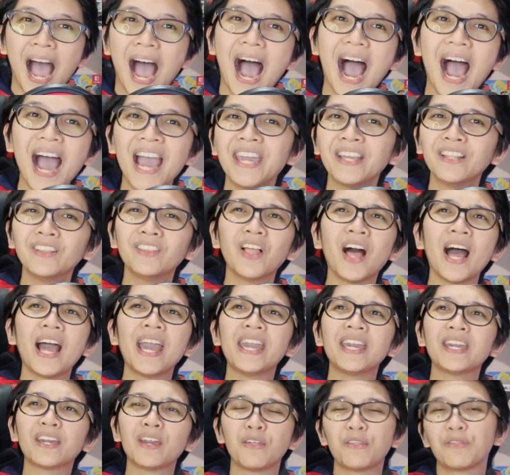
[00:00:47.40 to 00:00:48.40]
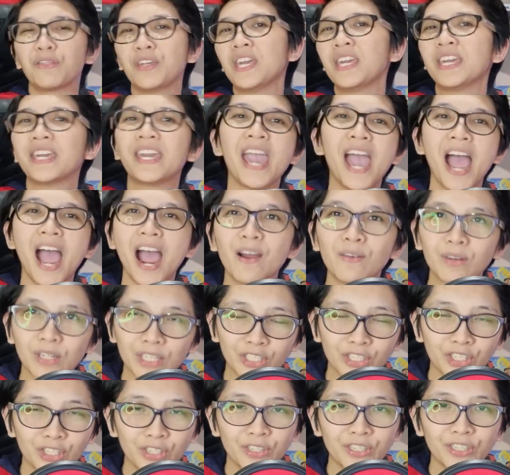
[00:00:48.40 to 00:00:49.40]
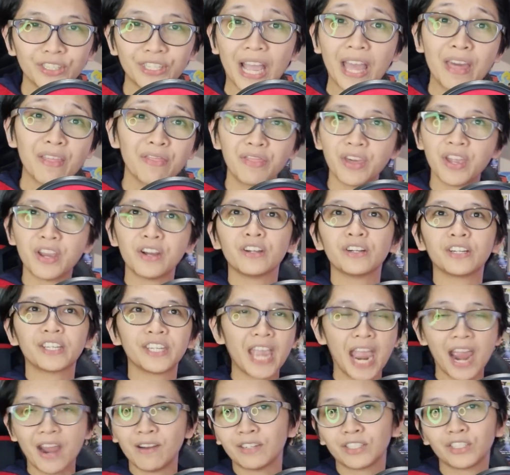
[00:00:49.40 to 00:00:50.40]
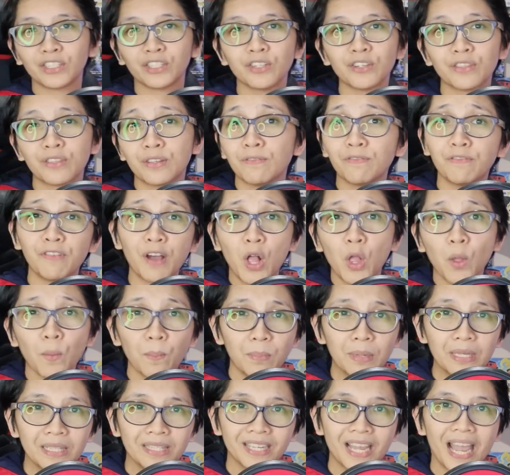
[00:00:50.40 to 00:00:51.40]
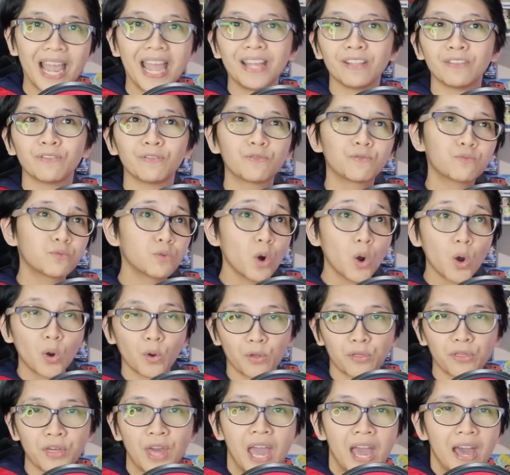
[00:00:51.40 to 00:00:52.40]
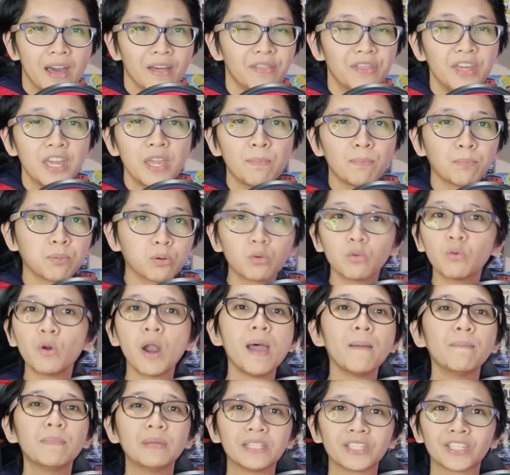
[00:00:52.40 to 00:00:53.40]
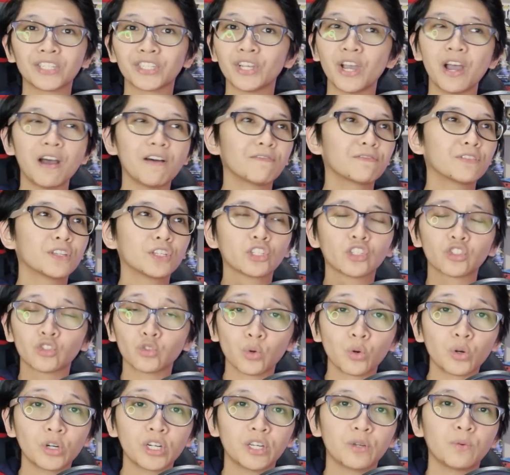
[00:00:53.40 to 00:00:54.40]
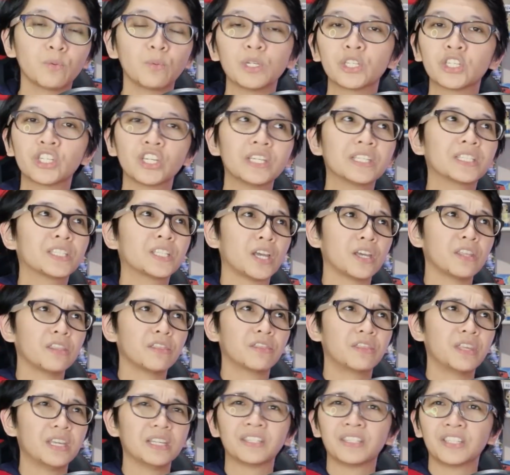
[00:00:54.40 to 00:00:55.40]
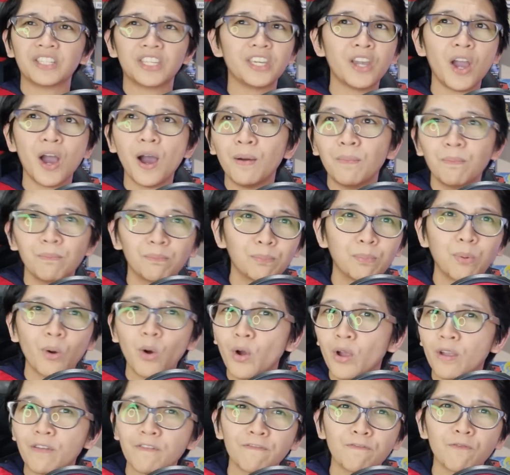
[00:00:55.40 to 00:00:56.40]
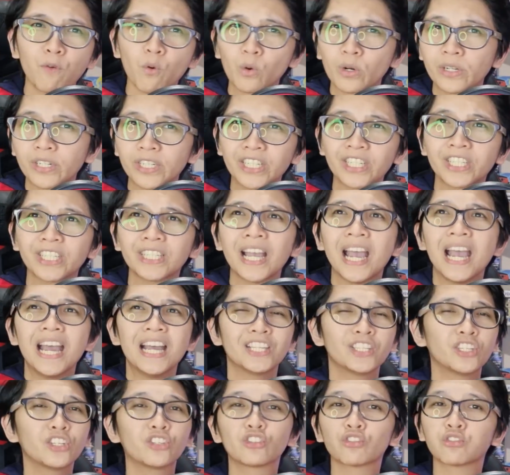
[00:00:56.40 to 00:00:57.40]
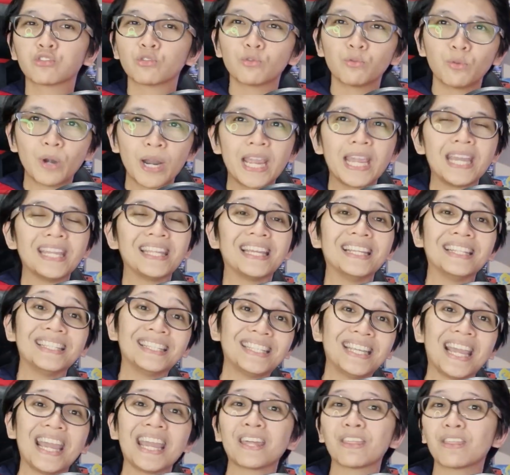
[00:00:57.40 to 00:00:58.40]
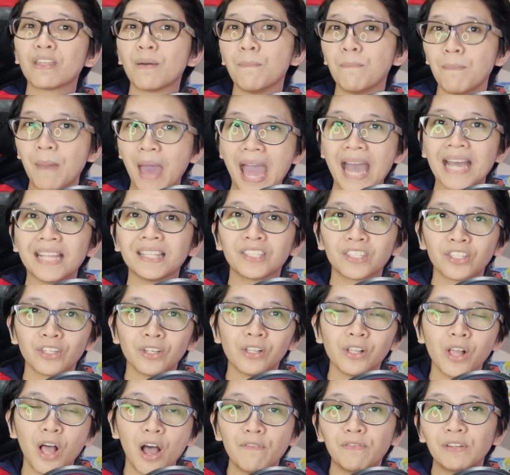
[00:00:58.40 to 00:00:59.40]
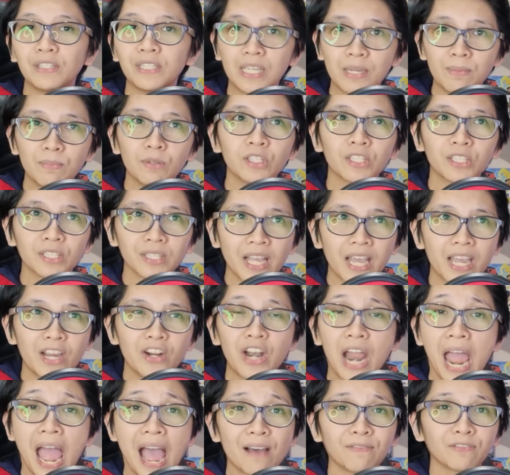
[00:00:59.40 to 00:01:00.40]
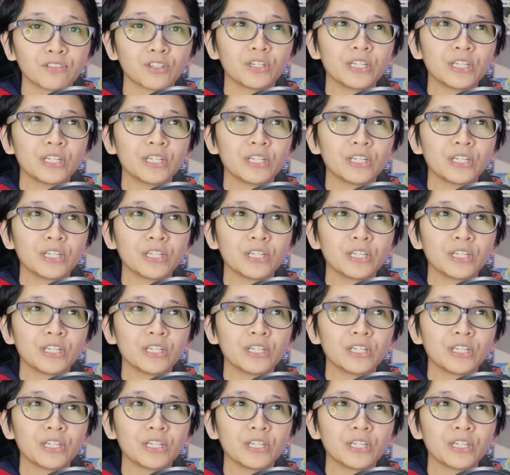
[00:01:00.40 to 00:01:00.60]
I like the characters and their character development and growth, the premise of the story, which is this young boy forced to train and take the mantle of a demon slayer after